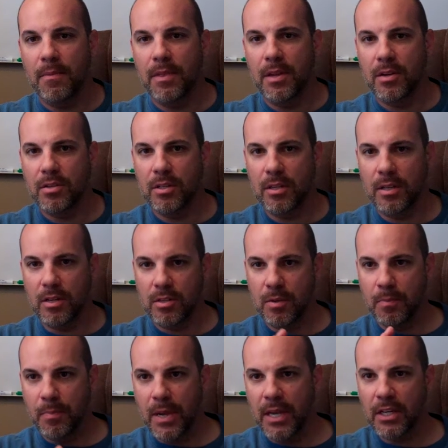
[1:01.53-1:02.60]
there's
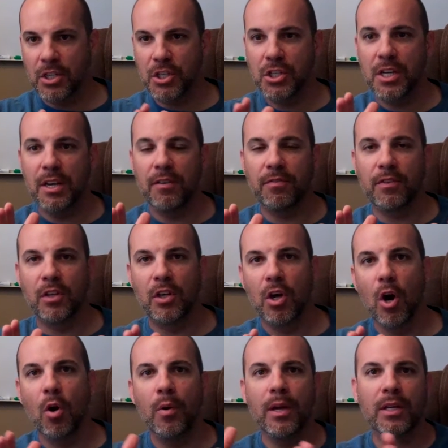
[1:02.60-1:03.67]
a big shift
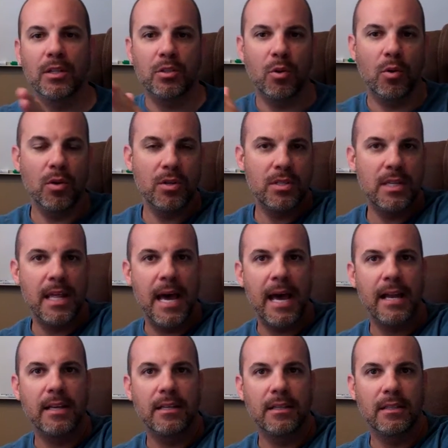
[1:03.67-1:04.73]
going towards
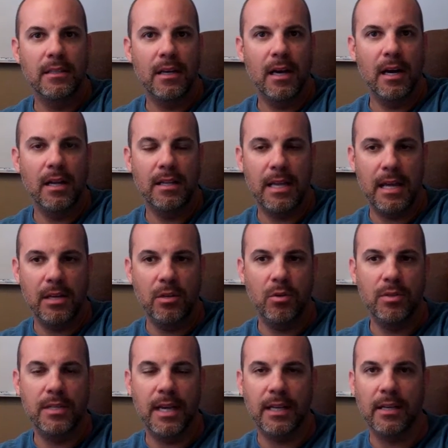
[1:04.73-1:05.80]
that that
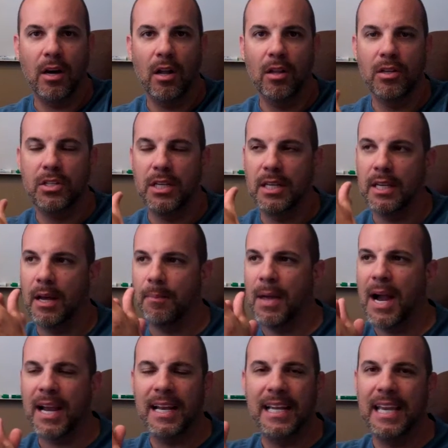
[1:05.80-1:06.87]
new technology. I'm
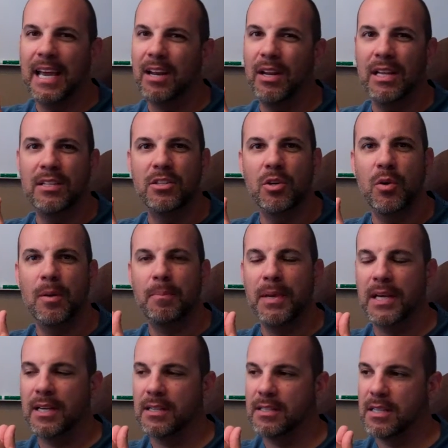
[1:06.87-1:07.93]
not going to get into it
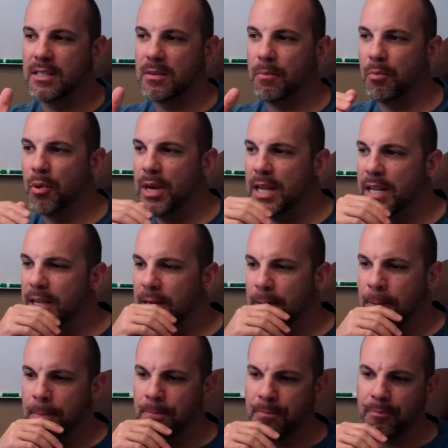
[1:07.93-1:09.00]
because it's a pretty
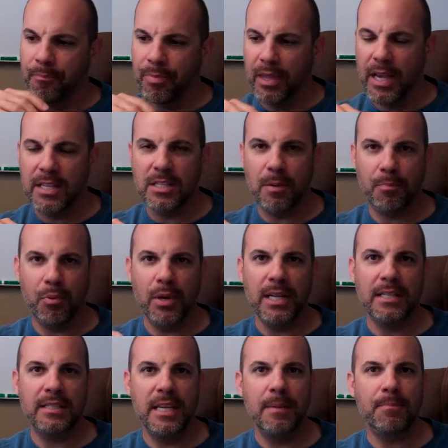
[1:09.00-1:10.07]

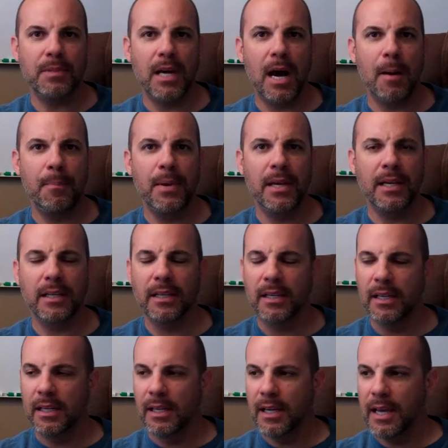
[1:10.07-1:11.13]
deep topic,
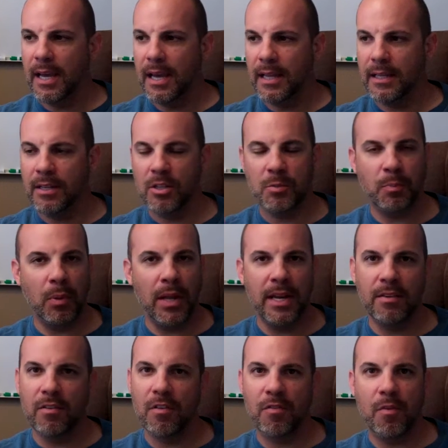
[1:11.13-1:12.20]
and there's
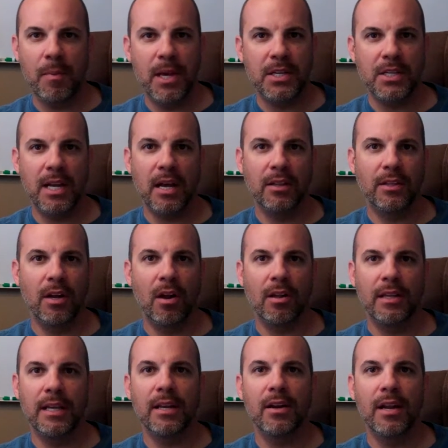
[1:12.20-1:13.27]
plenty of information out there
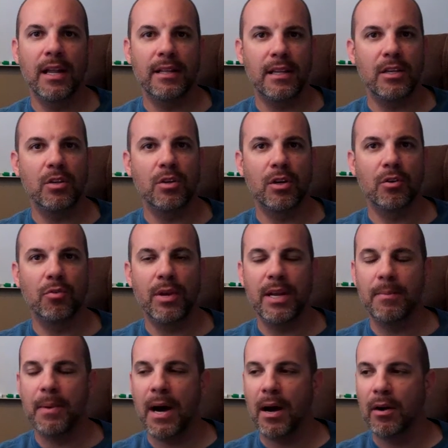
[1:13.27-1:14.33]
on the internet that you can read
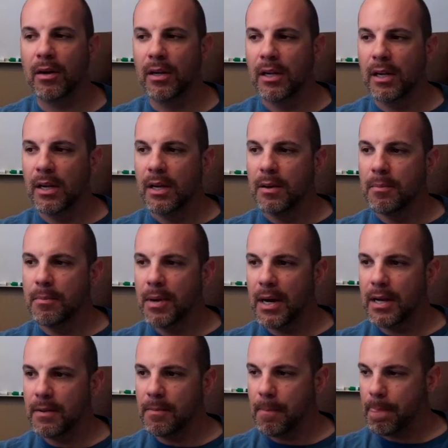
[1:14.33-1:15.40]
about.
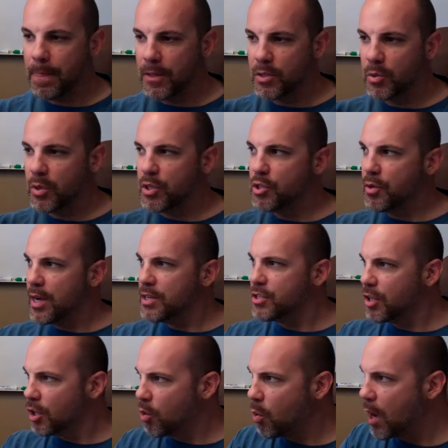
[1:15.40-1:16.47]
But to
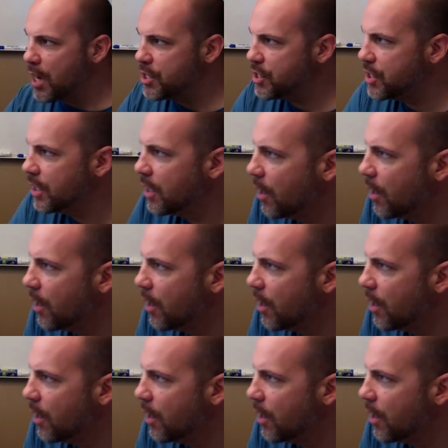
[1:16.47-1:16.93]
address your question